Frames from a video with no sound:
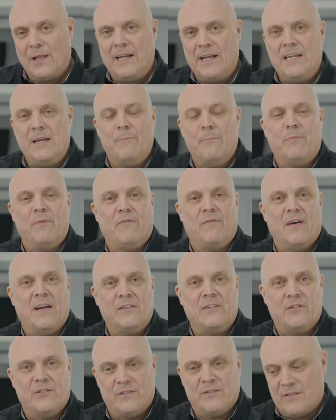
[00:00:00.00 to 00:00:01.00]
any
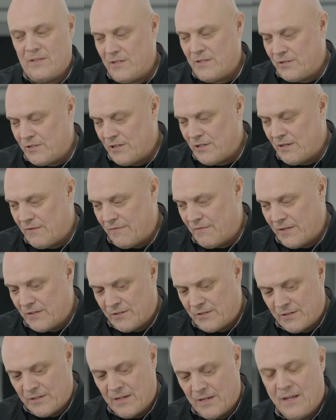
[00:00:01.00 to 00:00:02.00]
imperfections in the
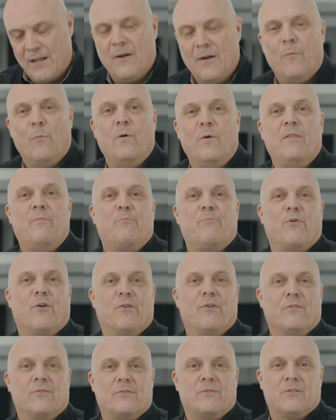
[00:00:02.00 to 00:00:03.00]
surface with
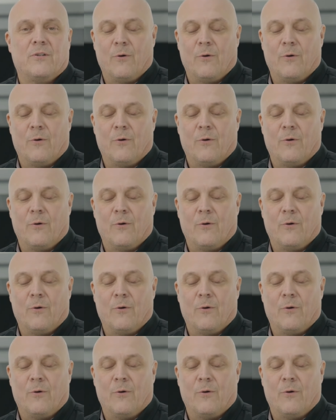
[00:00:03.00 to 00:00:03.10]
product.